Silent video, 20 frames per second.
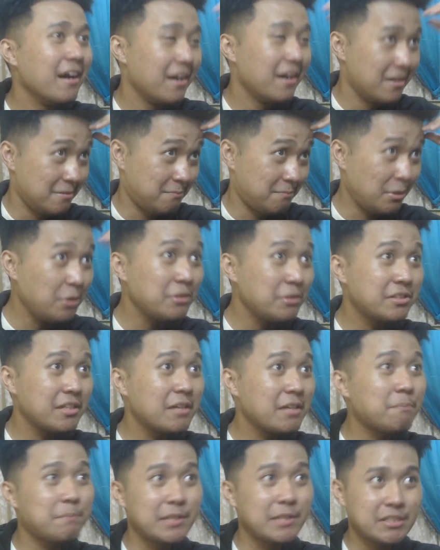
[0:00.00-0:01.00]

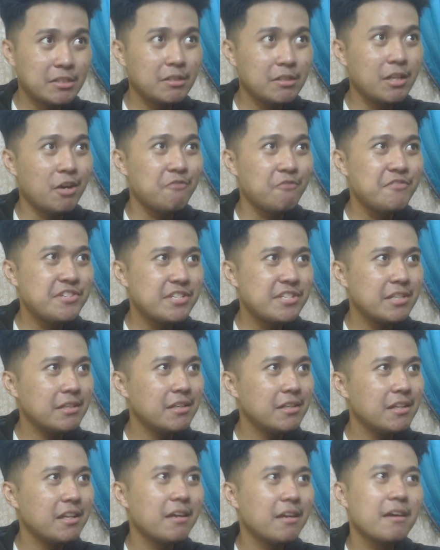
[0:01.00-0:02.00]
Producer Pixela
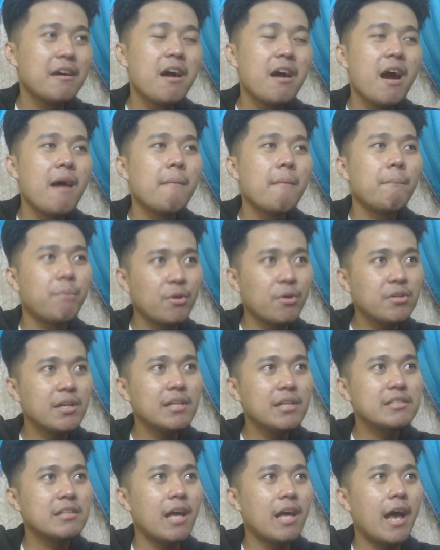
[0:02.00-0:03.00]
Visual,
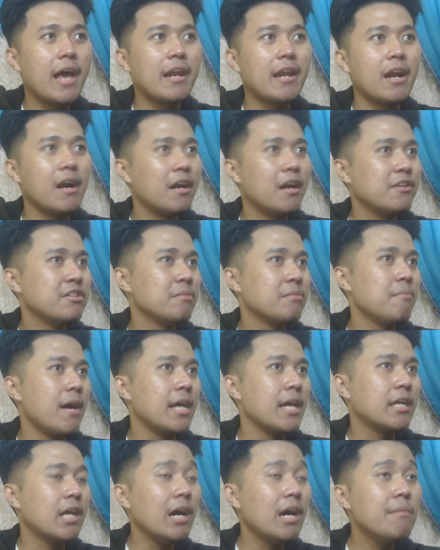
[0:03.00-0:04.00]
produced and arranged
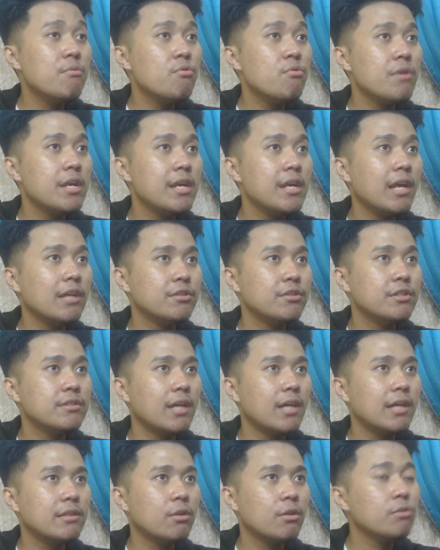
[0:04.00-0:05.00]
by Kabu Hirashi
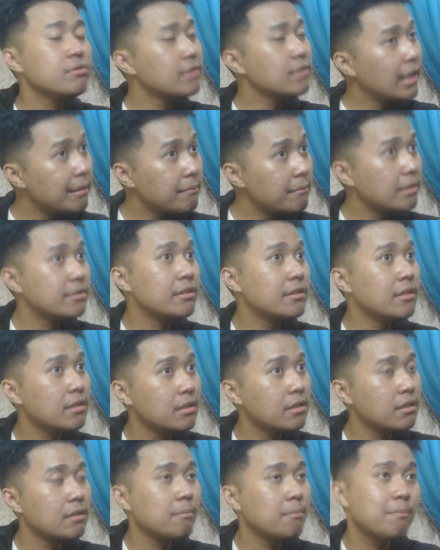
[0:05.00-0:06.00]
Saito, same as
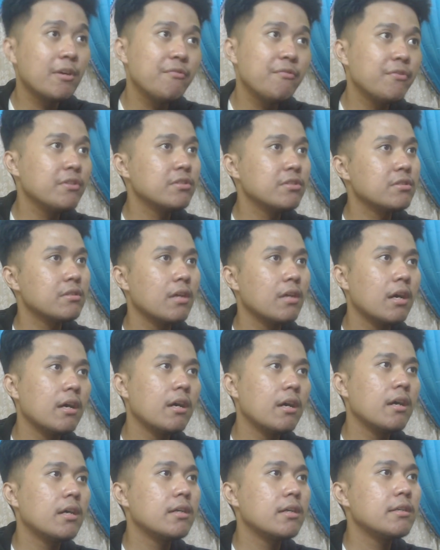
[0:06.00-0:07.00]
the previous
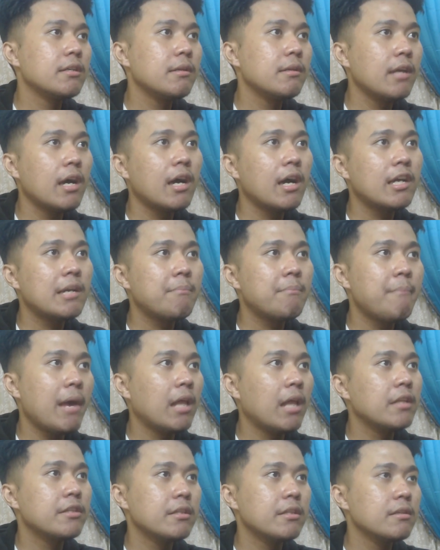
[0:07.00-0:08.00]
the
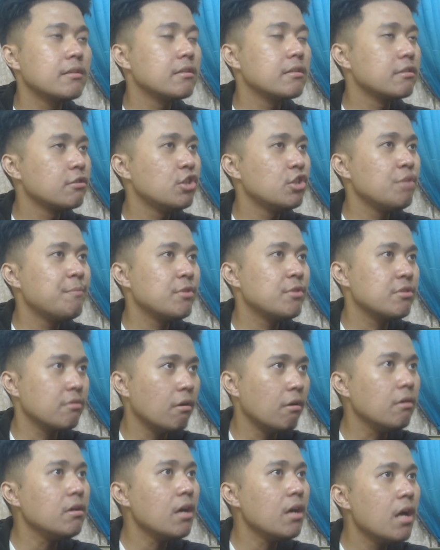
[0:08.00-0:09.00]
male debut
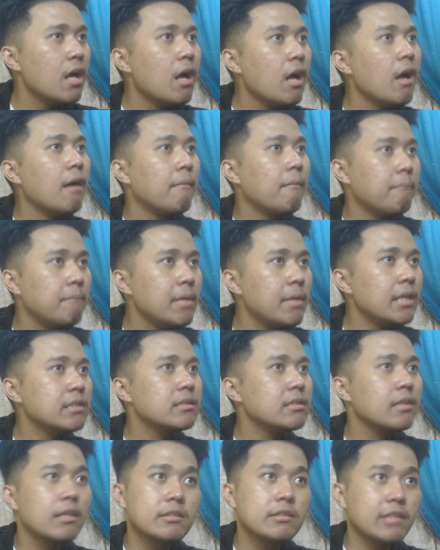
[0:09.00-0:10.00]
song.
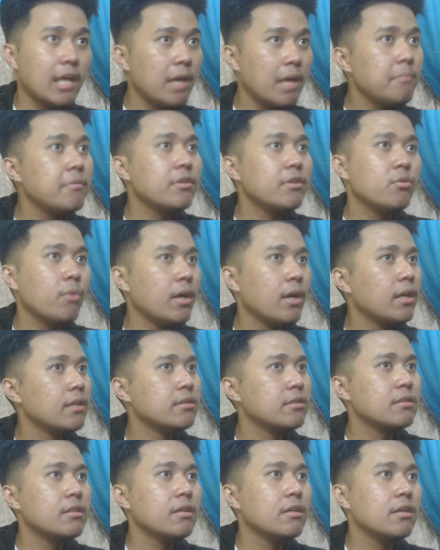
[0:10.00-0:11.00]
Mix same this one as
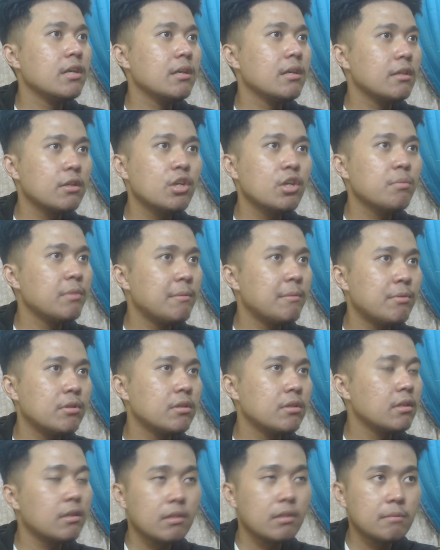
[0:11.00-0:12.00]
the group debut,
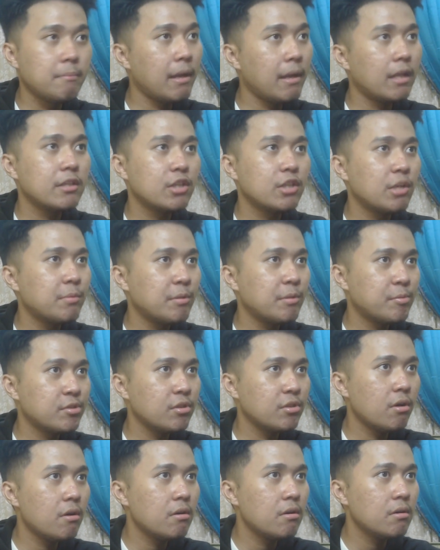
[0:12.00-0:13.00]
male group debut
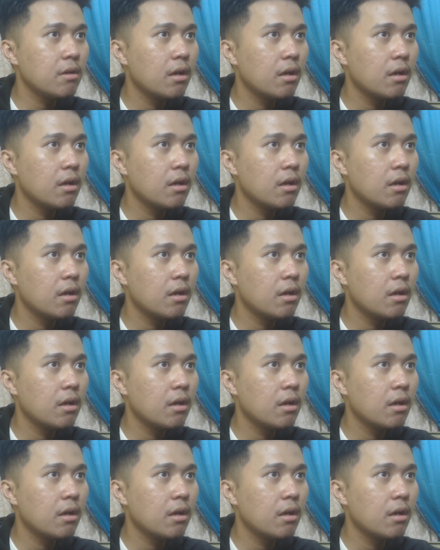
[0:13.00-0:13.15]
song.